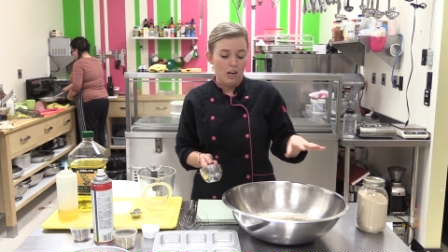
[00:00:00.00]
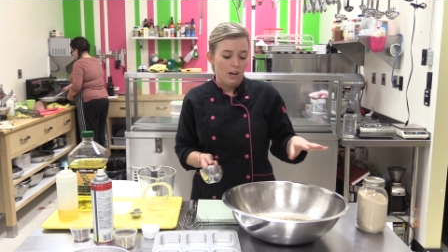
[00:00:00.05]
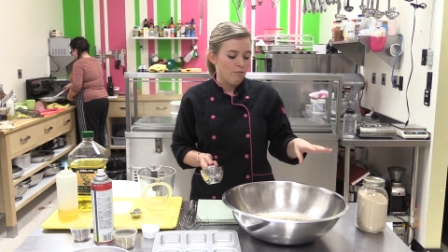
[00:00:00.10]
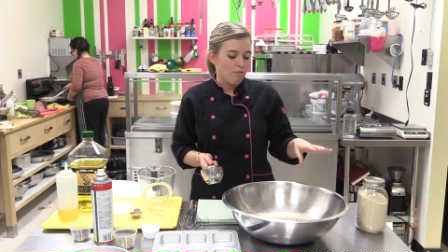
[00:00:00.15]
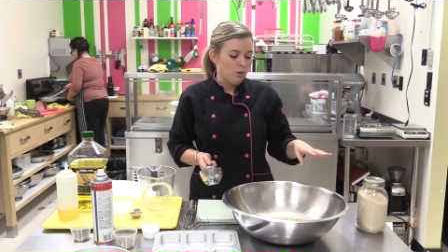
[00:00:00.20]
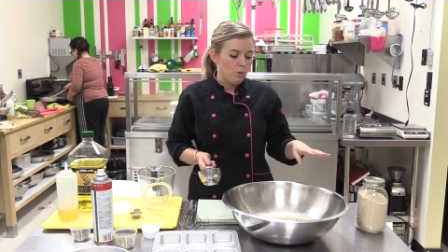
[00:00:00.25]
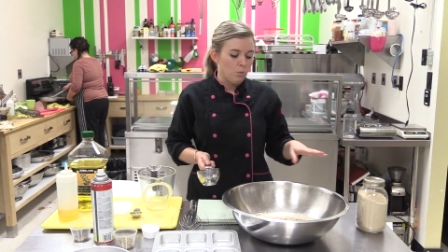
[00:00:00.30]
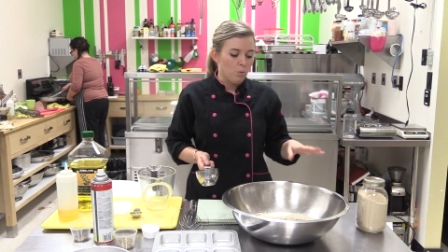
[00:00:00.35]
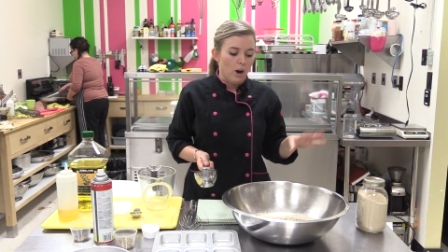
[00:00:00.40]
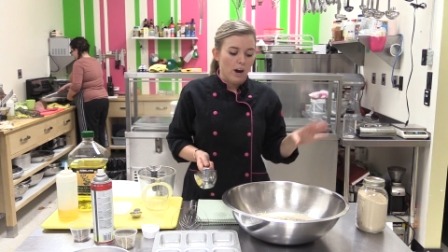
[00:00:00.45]

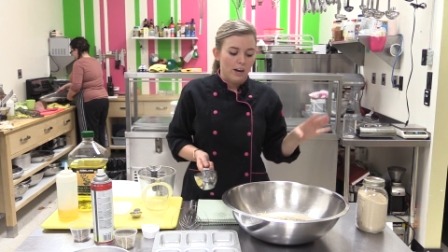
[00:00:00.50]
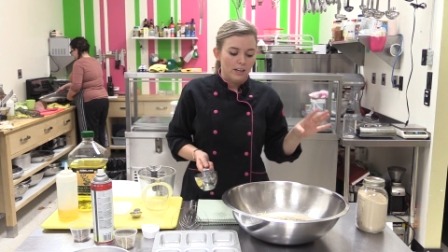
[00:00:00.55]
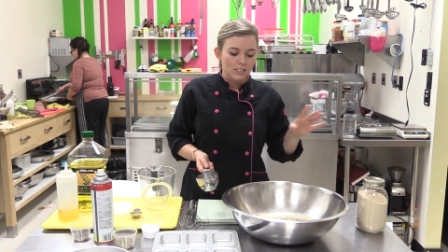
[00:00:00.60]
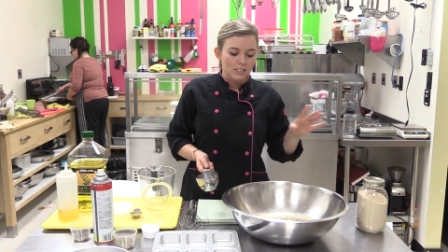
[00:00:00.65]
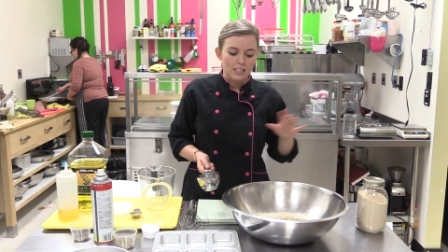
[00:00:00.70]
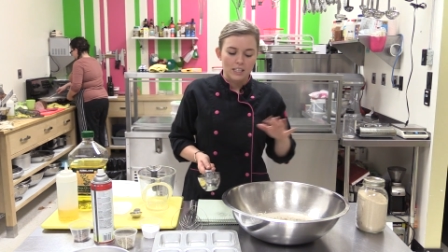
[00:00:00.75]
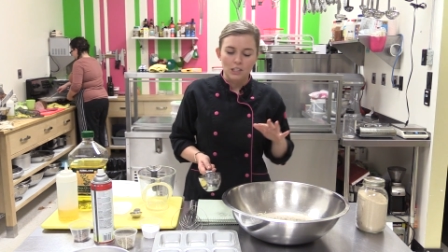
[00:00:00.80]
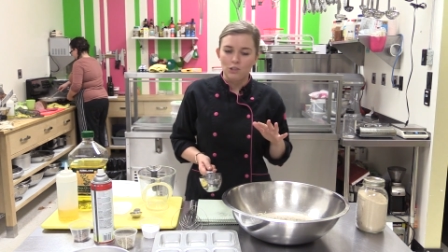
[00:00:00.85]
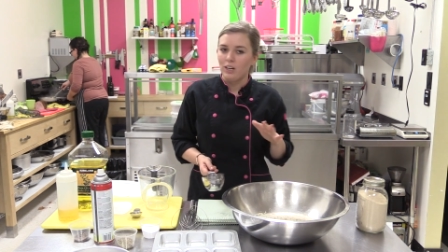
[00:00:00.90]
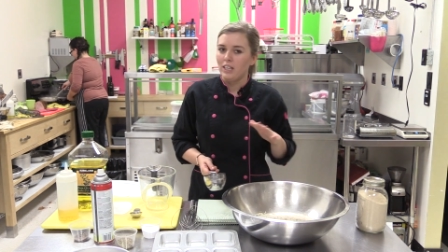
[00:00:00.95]
If you want
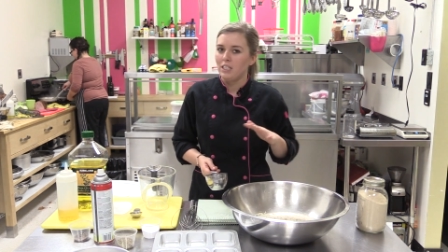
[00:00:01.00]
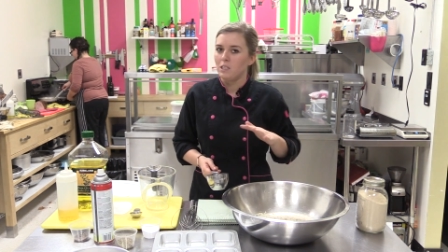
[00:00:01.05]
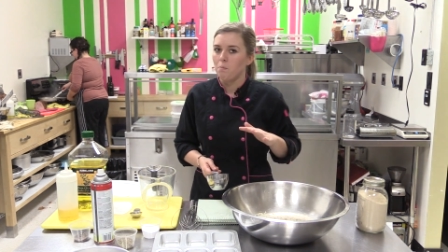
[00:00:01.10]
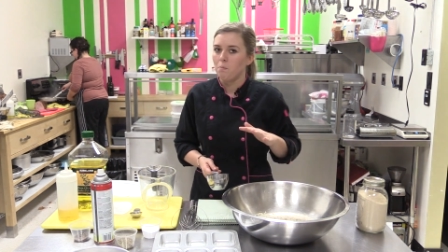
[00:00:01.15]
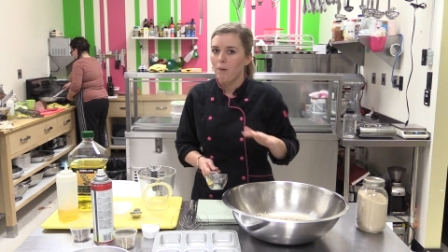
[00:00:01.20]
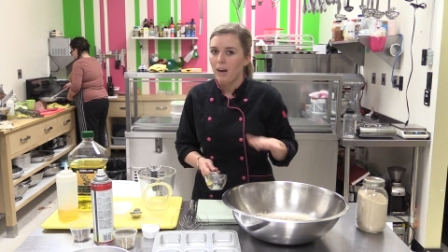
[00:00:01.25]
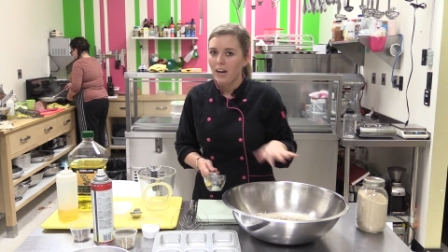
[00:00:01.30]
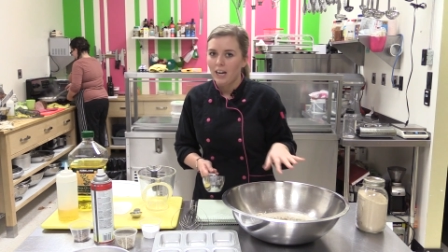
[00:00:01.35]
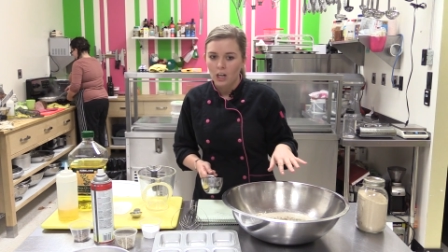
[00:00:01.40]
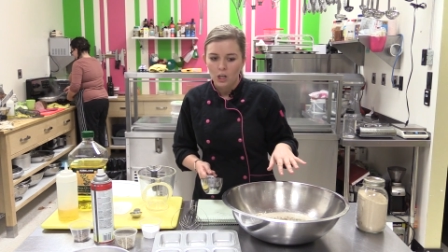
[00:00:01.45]
sun-dried
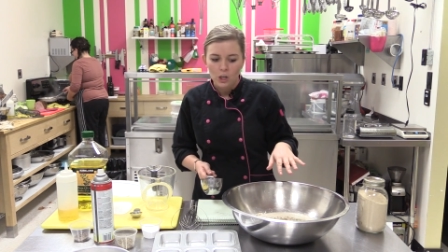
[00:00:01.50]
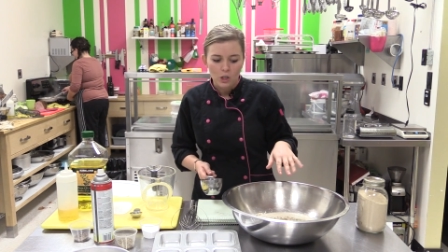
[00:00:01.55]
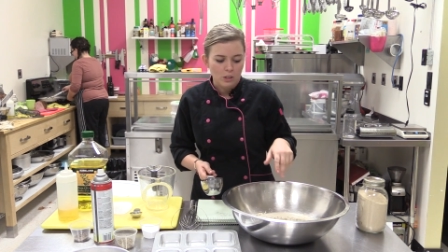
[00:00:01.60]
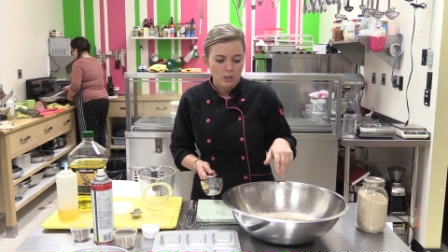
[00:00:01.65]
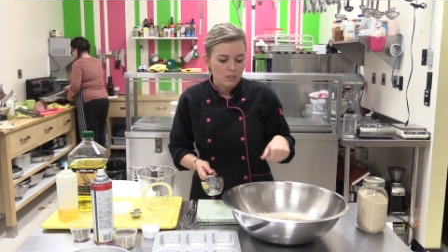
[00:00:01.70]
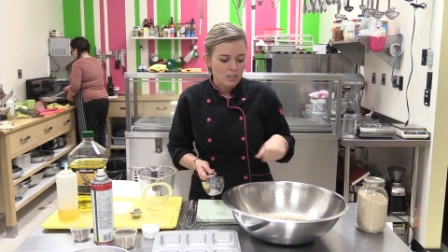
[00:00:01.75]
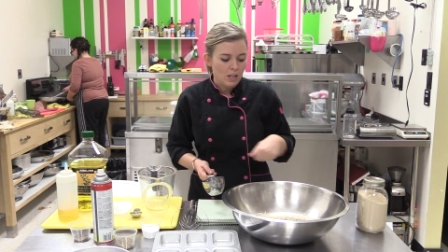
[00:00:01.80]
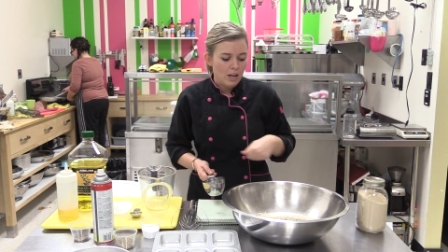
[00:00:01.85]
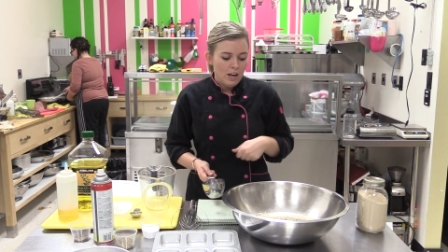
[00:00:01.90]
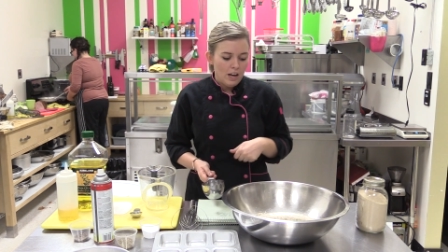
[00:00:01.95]

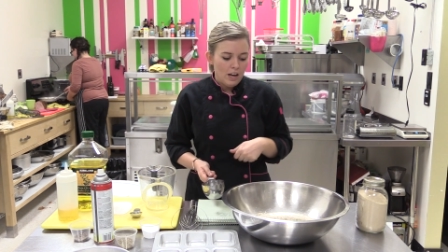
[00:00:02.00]
tomatoes,